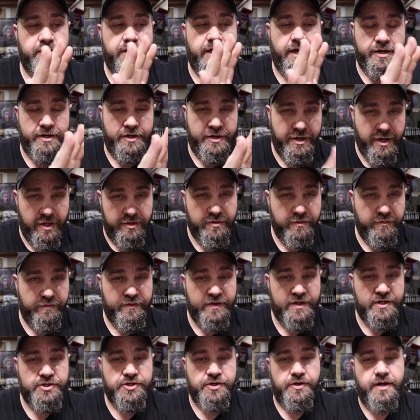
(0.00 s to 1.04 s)
yet another
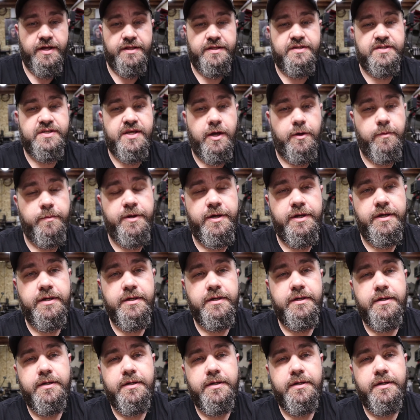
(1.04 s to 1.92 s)
feature on this helmet,